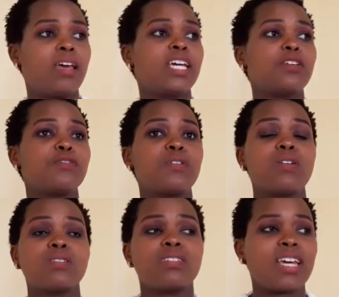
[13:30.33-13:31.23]
And of
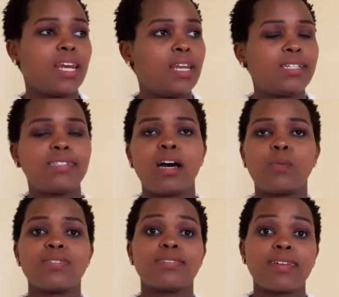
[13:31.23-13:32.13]
course, then later
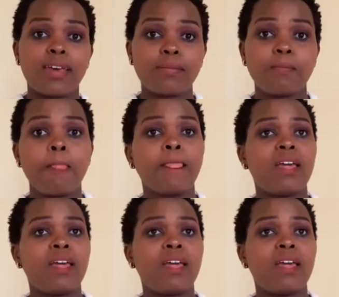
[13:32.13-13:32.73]
with time,